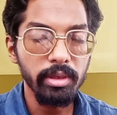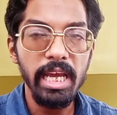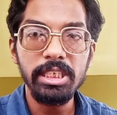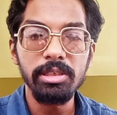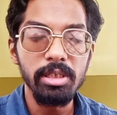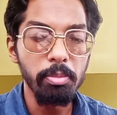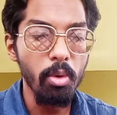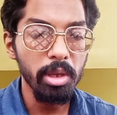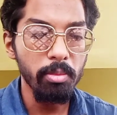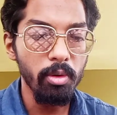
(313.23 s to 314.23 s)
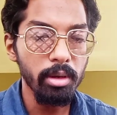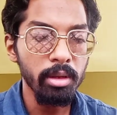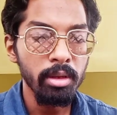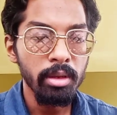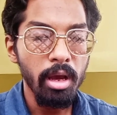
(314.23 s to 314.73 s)
Catch the Pokemon.
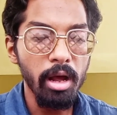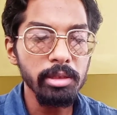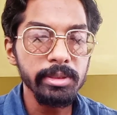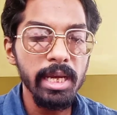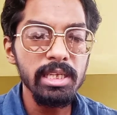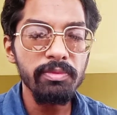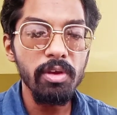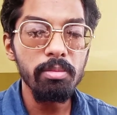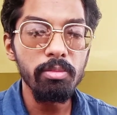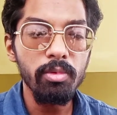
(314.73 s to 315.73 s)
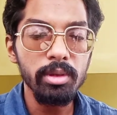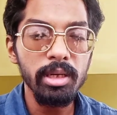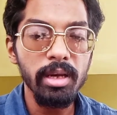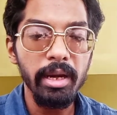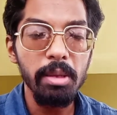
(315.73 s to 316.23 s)
Also guys, if you have more
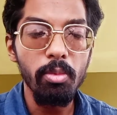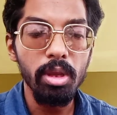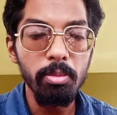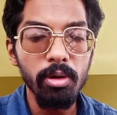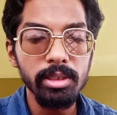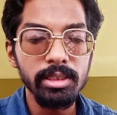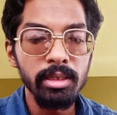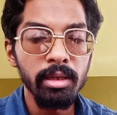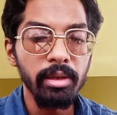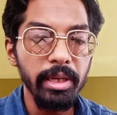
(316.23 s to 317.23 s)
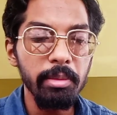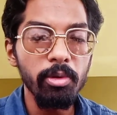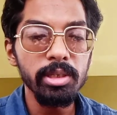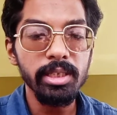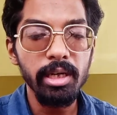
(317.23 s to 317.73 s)
than 30 Pokeballs,
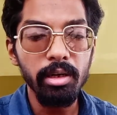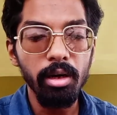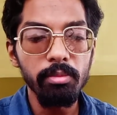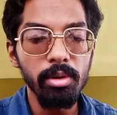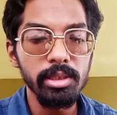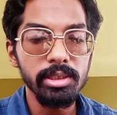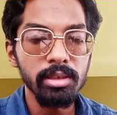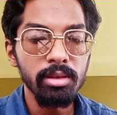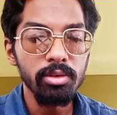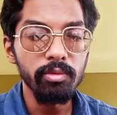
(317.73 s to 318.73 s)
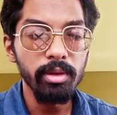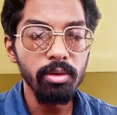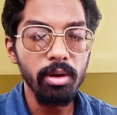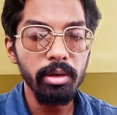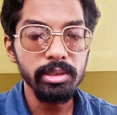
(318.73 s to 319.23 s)
Great Balls and Ultra Balls, you
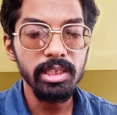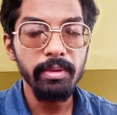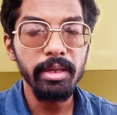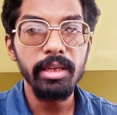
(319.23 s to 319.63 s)
will not receive